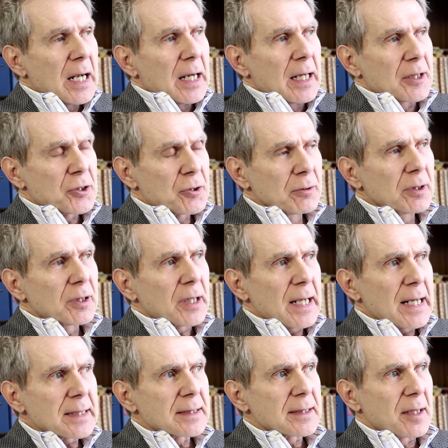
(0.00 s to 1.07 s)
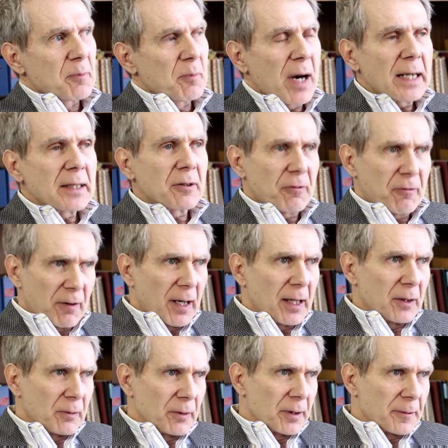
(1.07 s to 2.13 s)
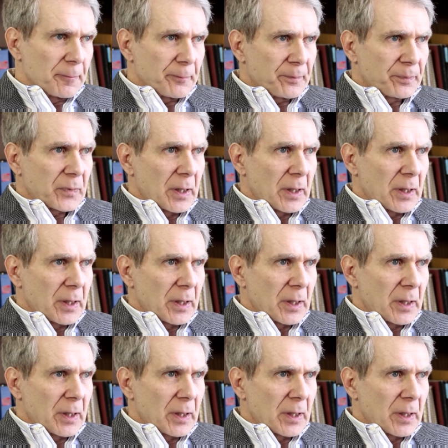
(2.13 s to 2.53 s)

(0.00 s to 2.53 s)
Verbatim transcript: Altshuler has a minor following